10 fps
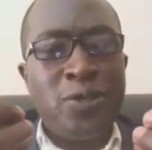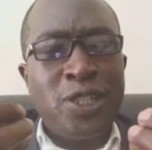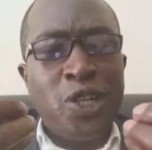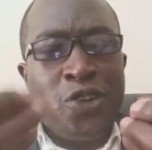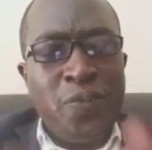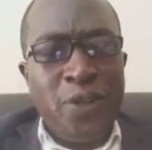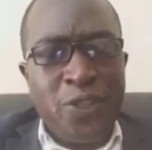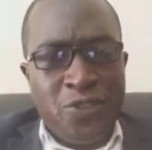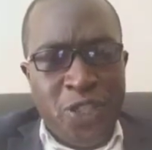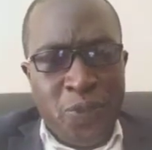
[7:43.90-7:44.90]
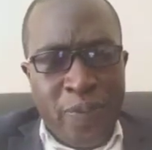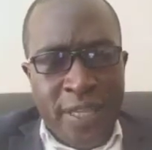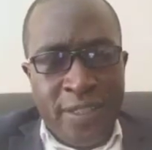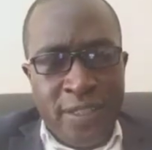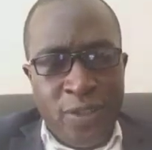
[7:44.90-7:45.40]
criminal
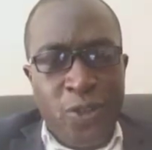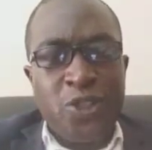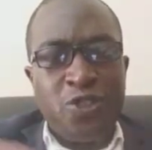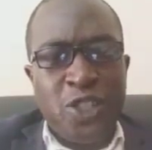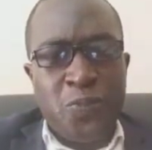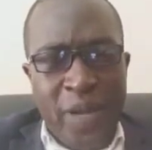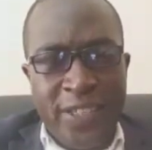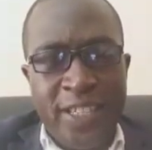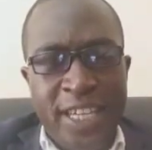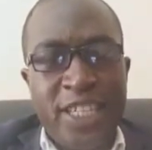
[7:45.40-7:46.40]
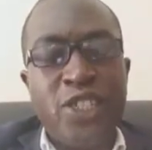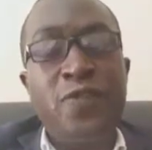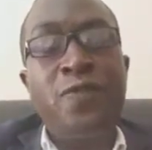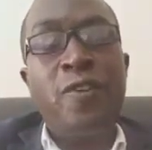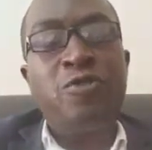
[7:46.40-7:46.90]
trespass or trespass, it
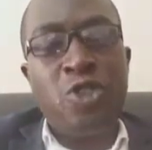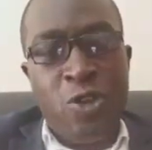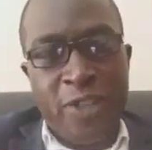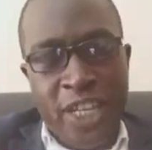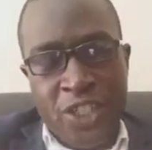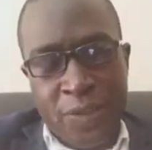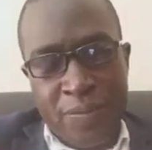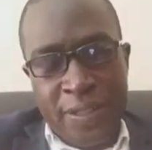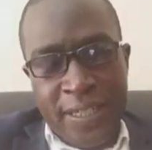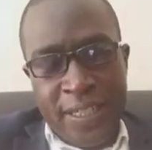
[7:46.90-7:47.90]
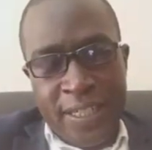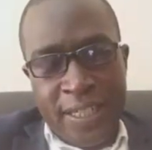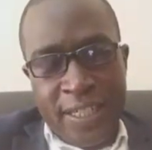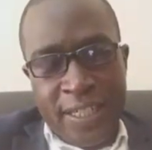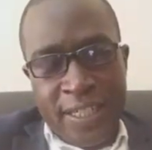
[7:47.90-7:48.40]
involves ownership.
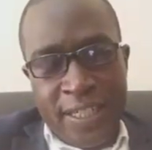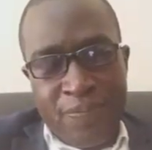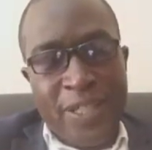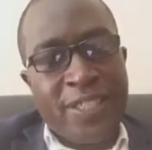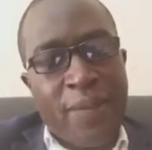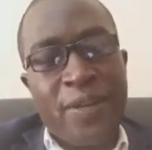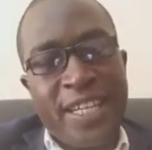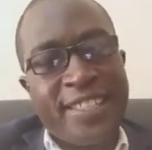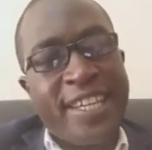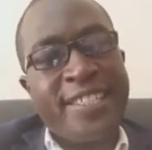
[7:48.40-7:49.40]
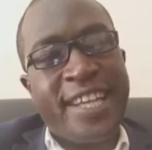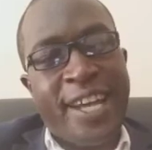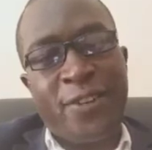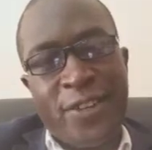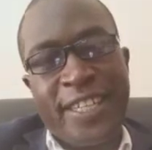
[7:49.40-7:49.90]
But somebody says
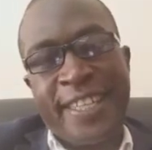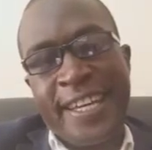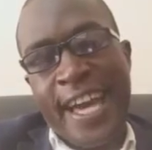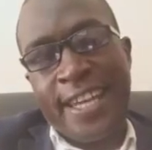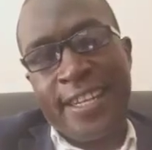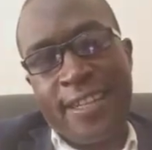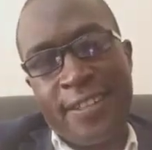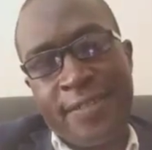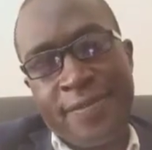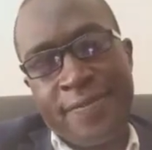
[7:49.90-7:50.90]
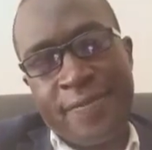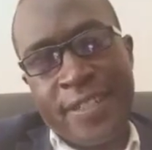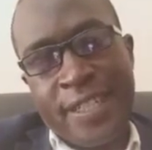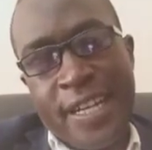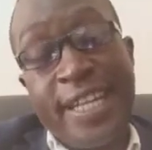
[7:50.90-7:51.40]
annoying the guard.
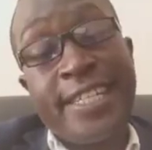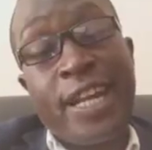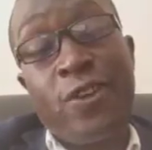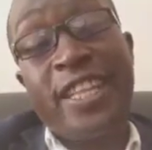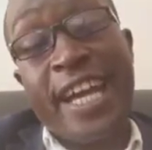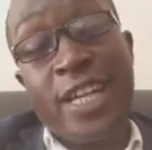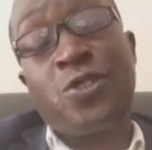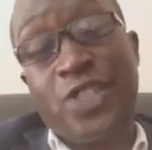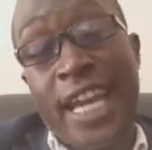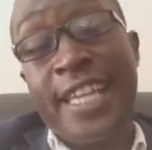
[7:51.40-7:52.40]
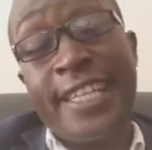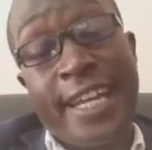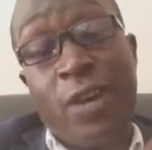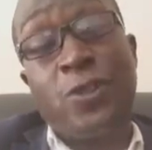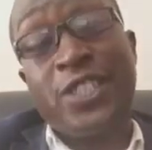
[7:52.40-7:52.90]
Later on, they had to change it,
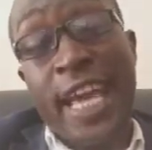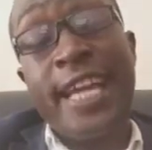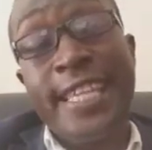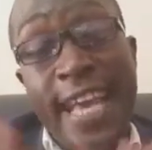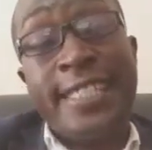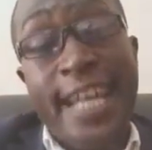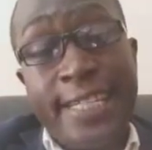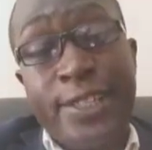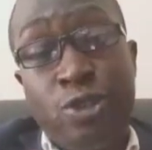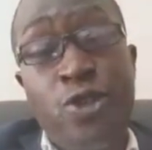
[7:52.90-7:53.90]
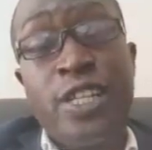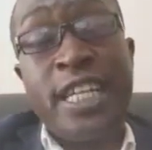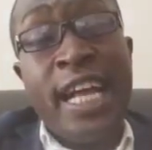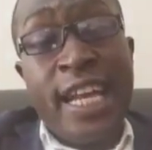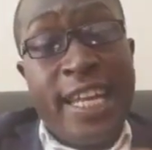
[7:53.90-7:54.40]
and I was saying, yes, that is good.
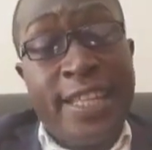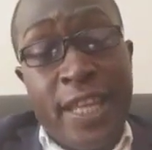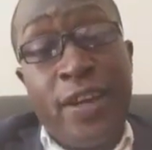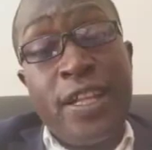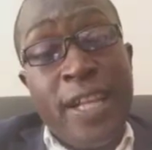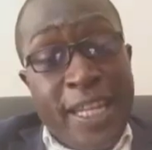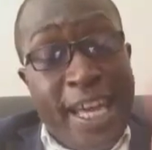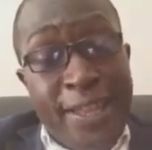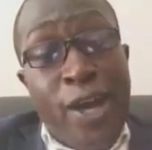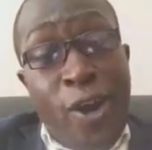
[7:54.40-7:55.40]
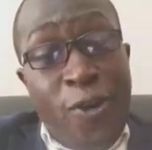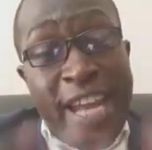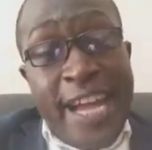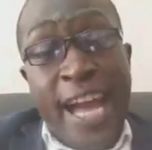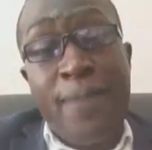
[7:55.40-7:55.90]
Let the
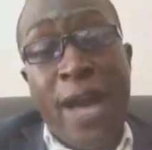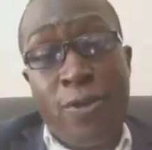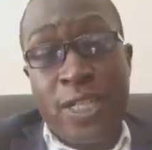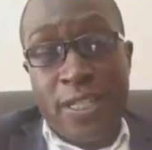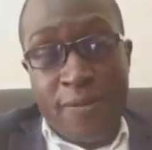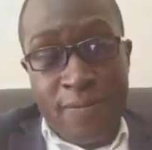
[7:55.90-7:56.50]
owner come out.